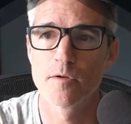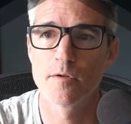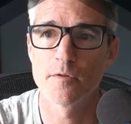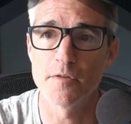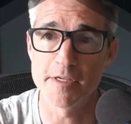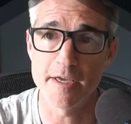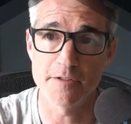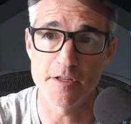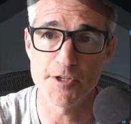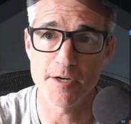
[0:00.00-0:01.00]

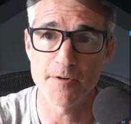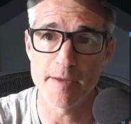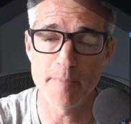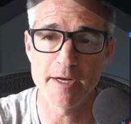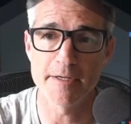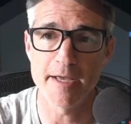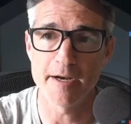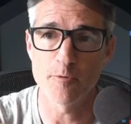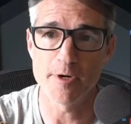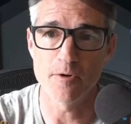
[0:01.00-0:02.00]
generate
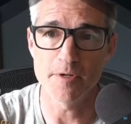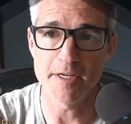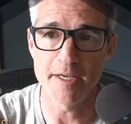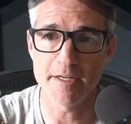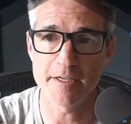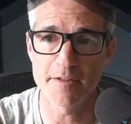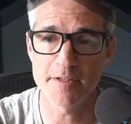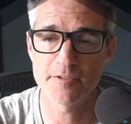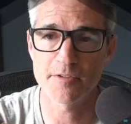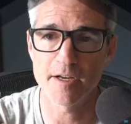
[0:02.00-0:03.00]
metadata. We don't need any of
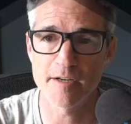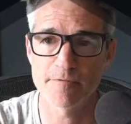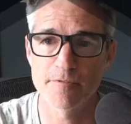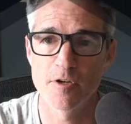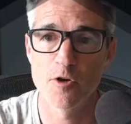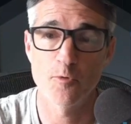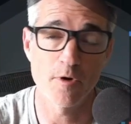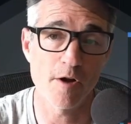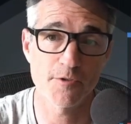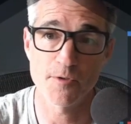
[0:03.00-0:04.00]
this stuff. We're
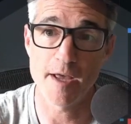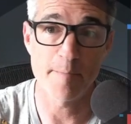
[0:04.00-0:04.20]
also not